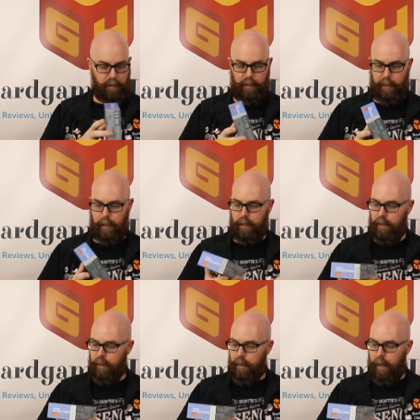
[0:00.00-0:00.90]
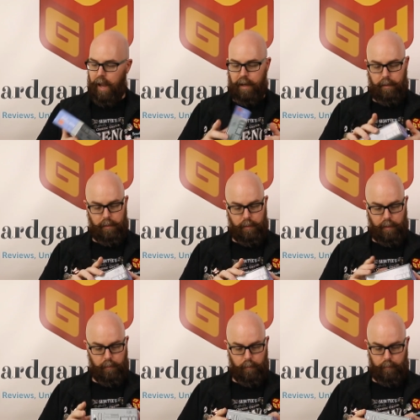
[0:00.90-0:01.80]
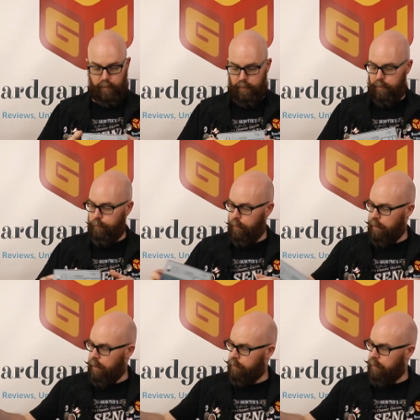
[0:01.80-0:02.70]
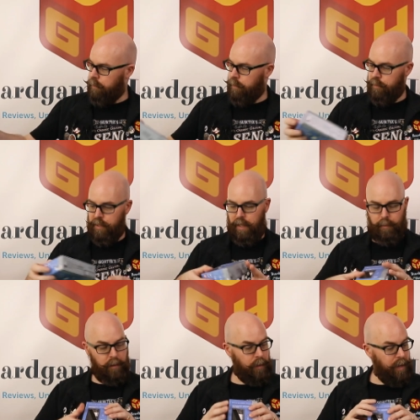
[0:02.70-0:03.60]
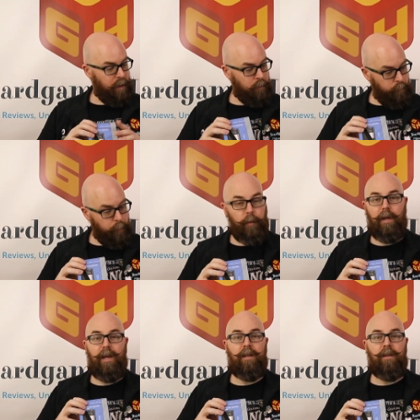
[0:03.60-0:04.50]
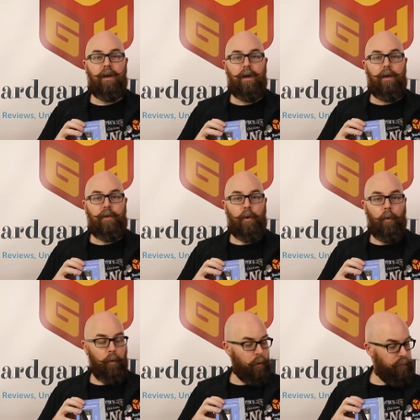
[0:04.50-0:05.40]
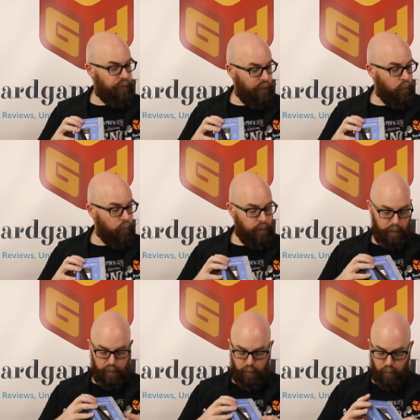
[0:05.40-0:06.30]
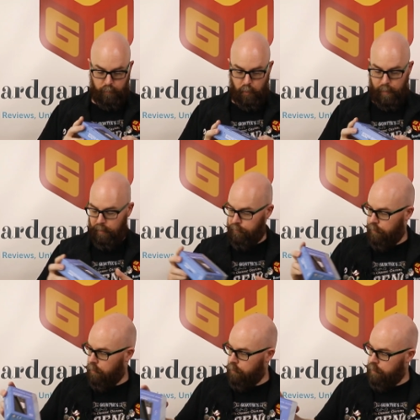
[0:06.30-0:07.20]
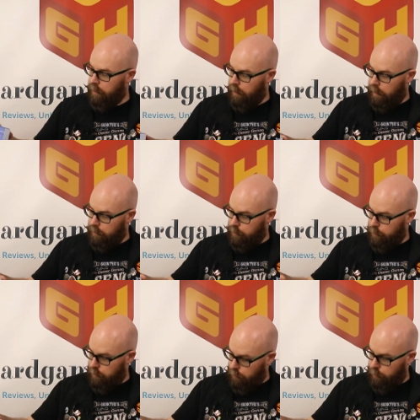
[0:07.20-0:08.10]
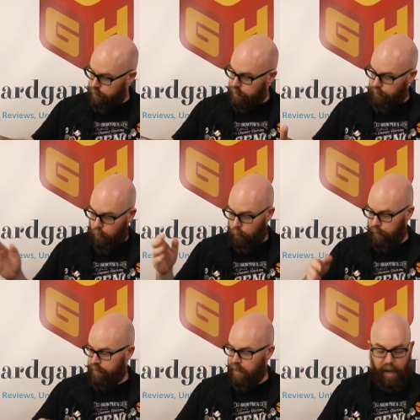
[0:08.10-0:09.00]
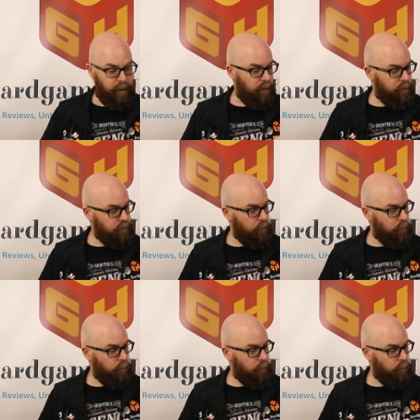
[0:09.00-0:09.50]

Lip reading: Click. And you can just put it on the table and put in your phone, your mobile phone, to use for the scanning.